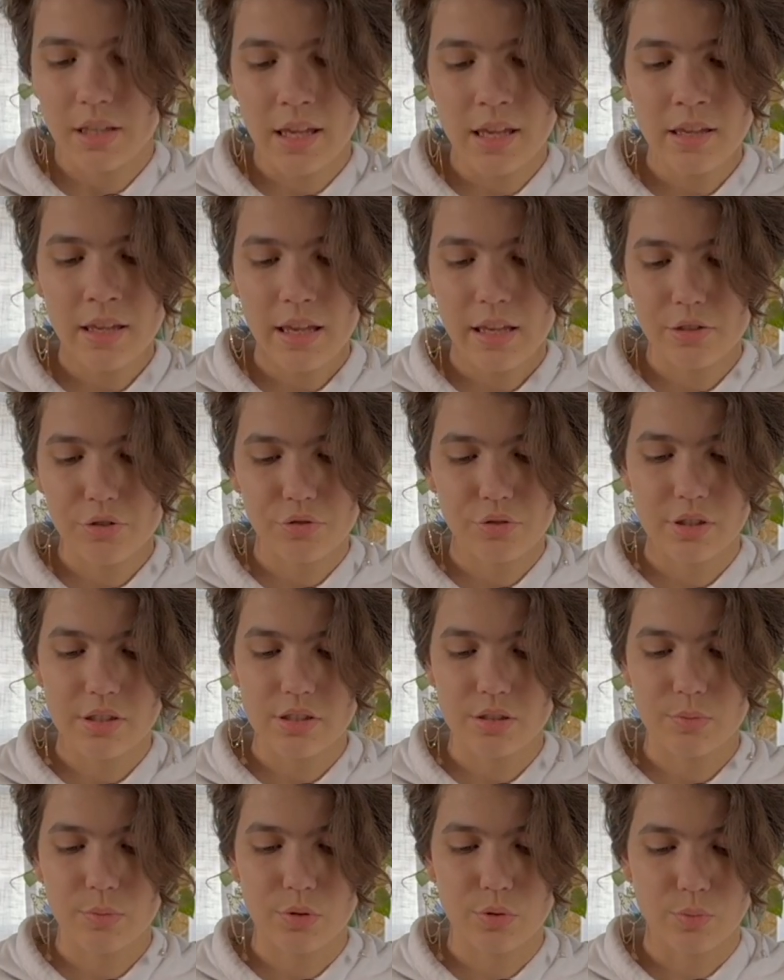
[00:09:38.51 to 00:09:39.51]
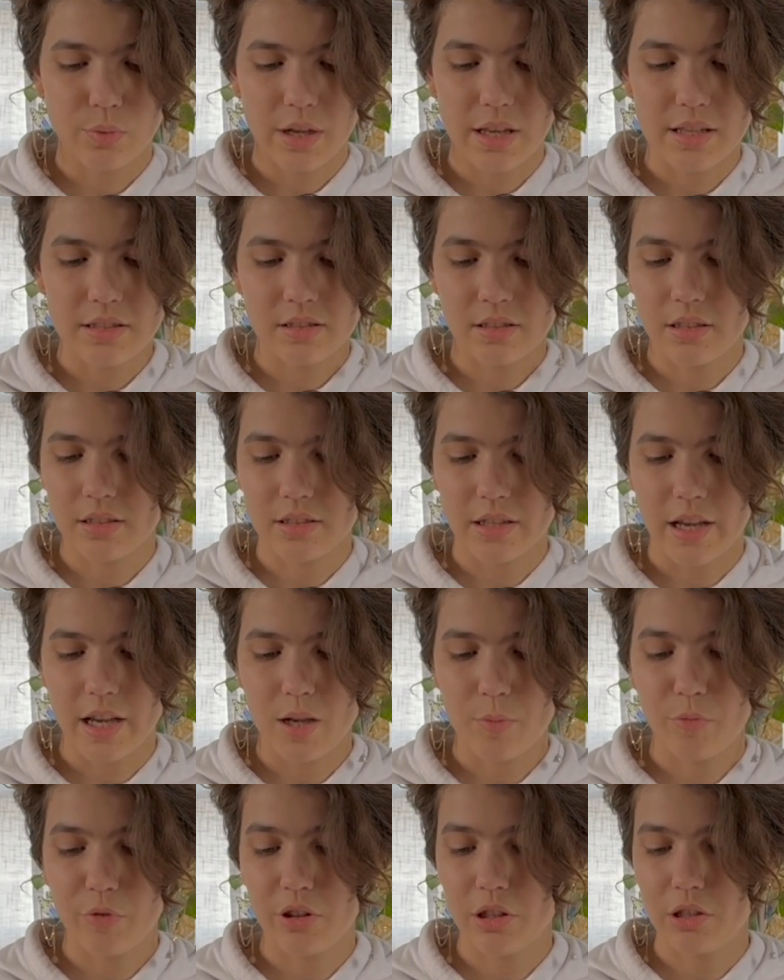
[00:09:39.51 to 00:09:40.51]
King Andrias was raised at a
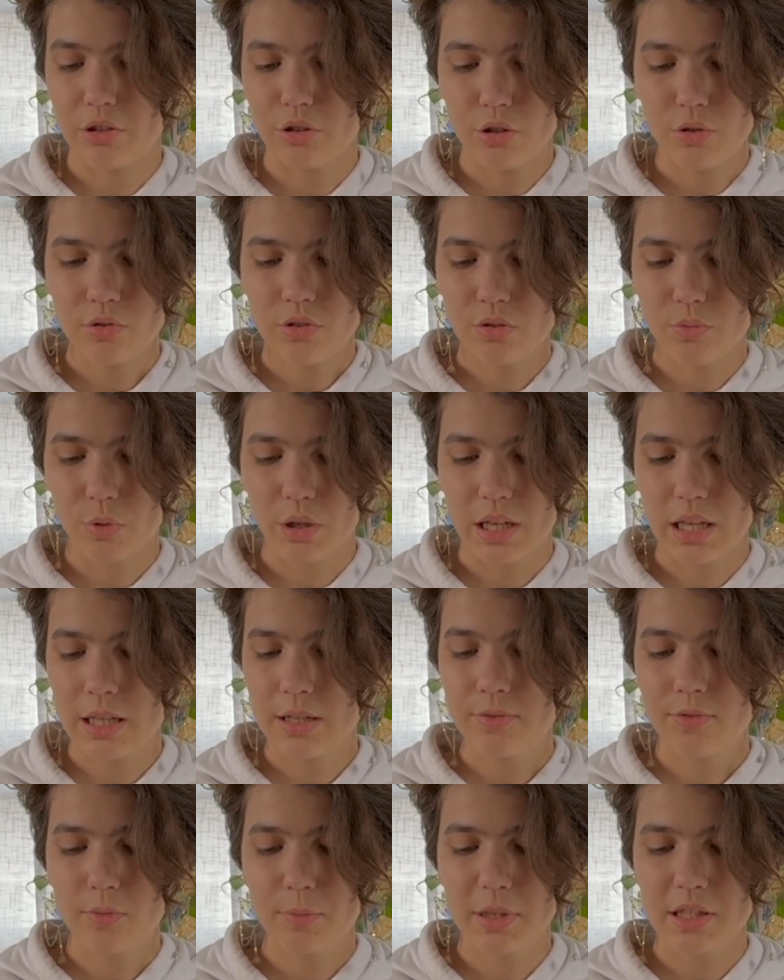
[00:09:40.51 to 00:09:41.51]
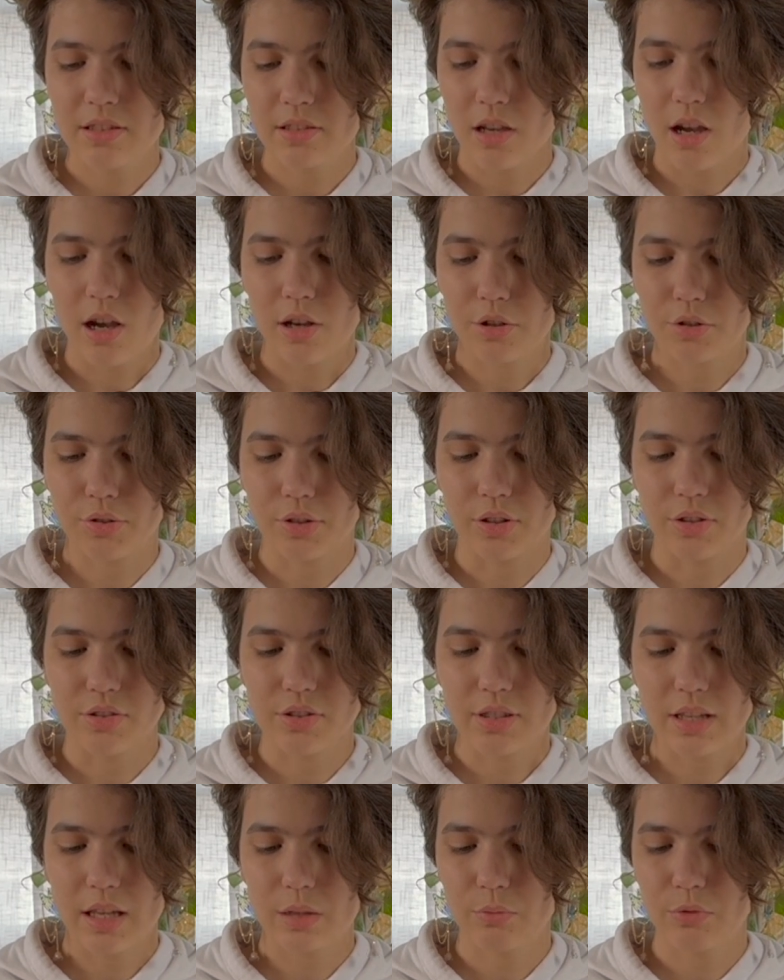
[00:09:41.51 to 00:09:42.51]
time when the Newts were infamous
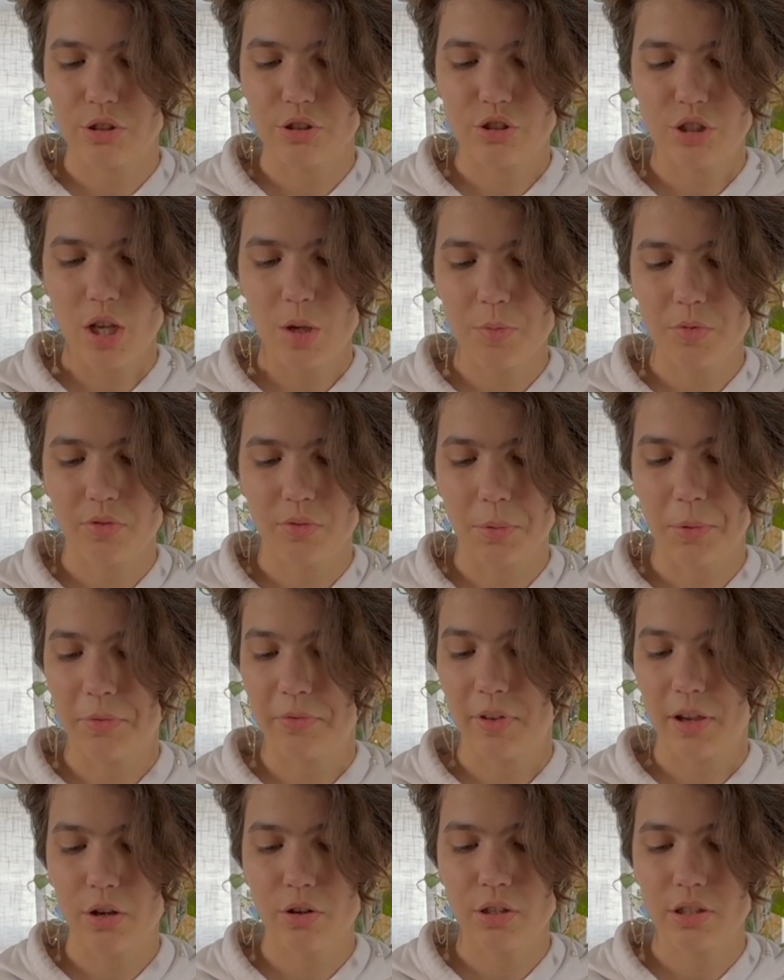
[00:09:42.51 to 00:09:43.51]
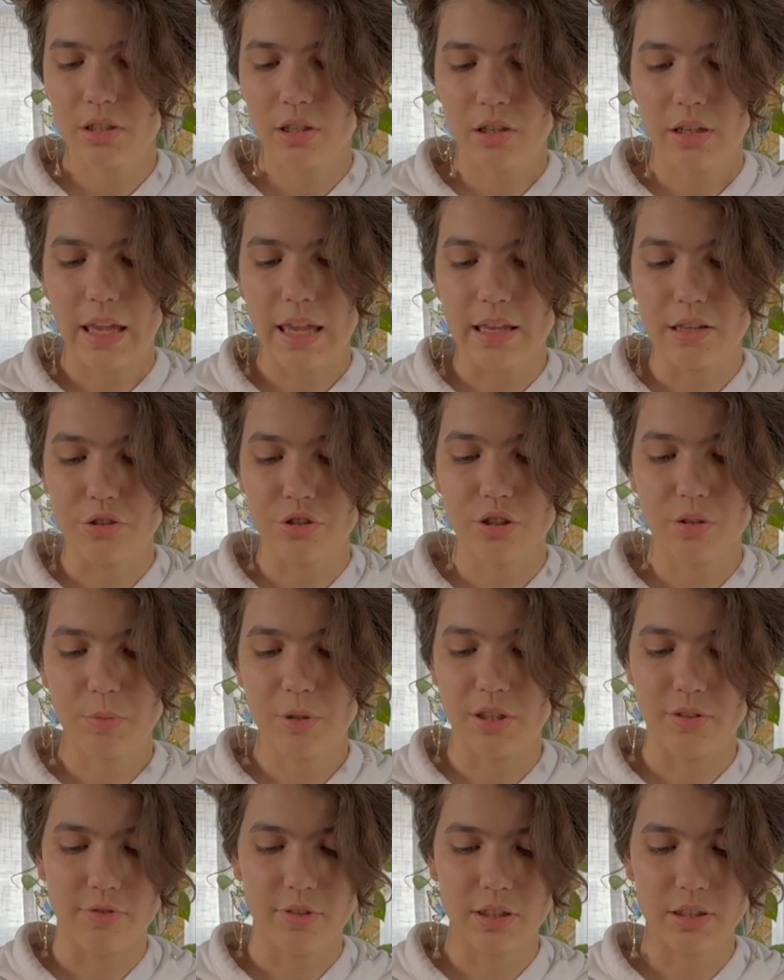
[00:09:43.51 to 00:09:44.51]
conquerors and was shaped from a very young age to
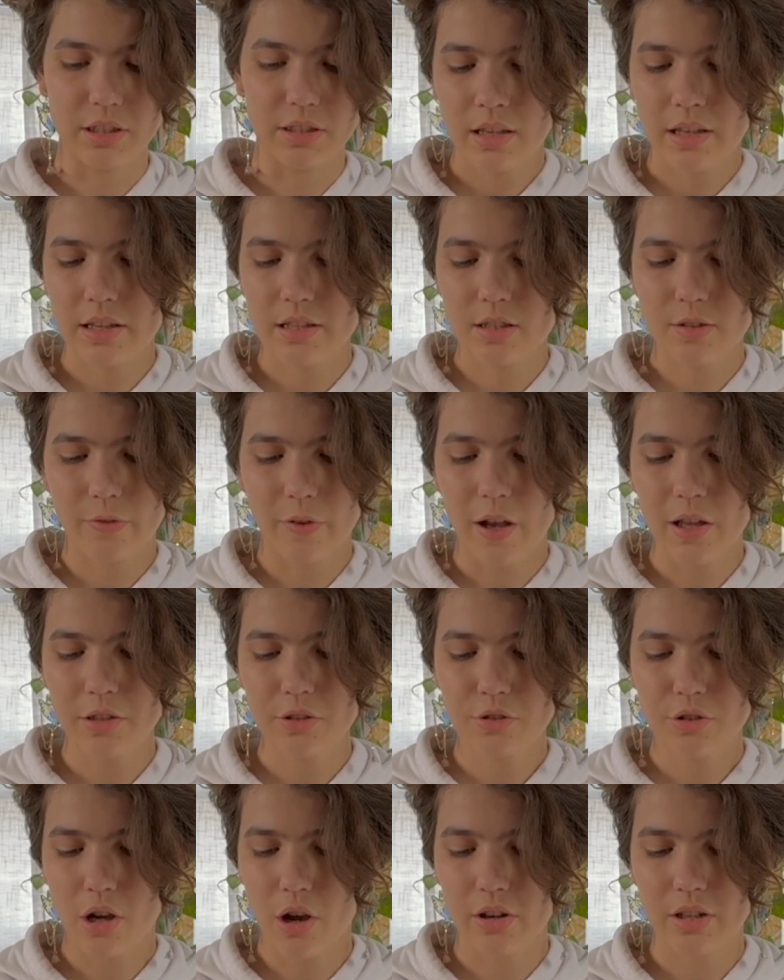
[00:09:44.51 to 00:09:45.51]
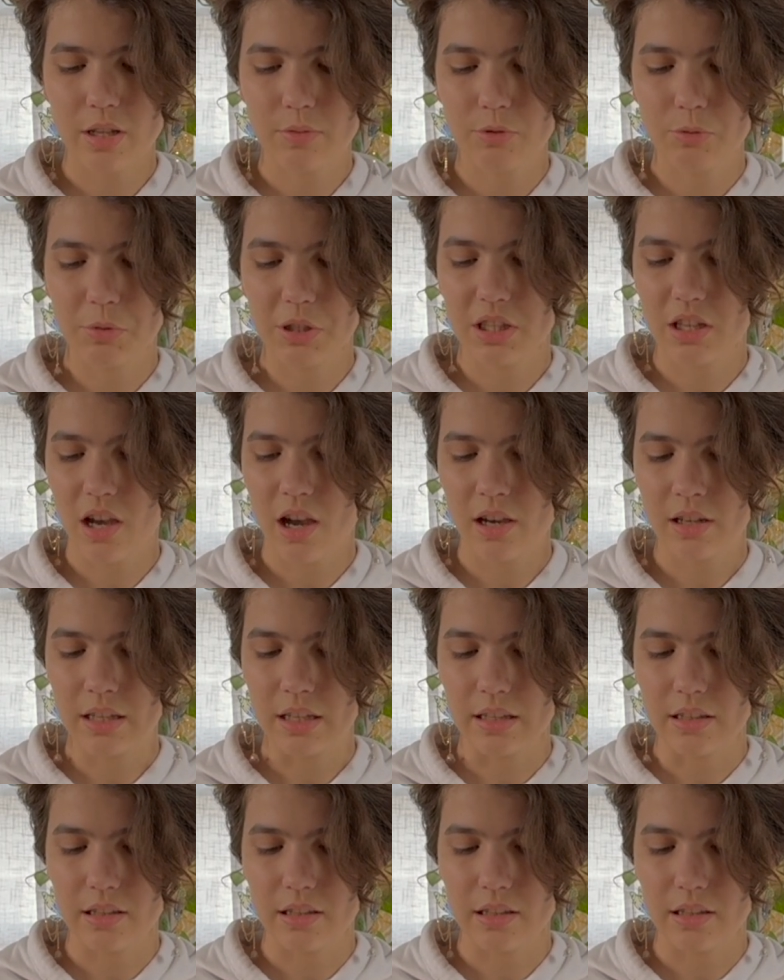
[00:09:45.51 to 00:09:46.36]
be a villain. His father taught him to be cunning